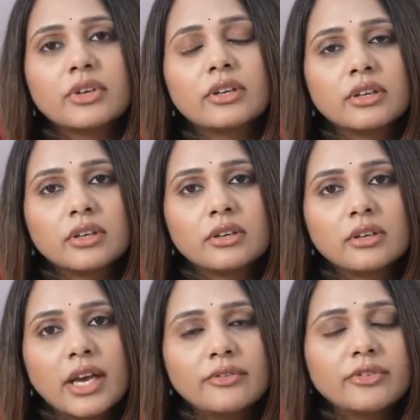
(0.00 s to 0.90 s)
for
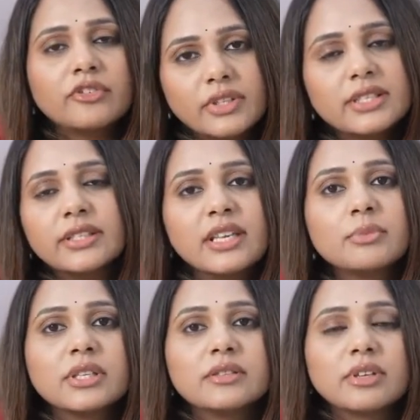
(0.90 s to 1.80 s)
IVF. These 3
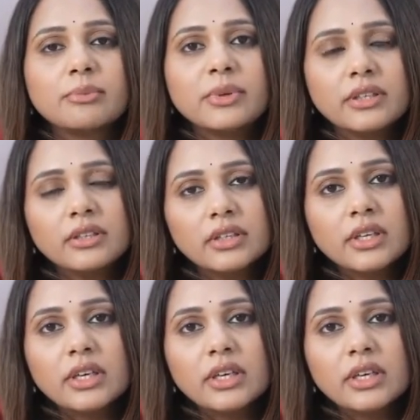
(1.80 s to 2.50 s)
months will be the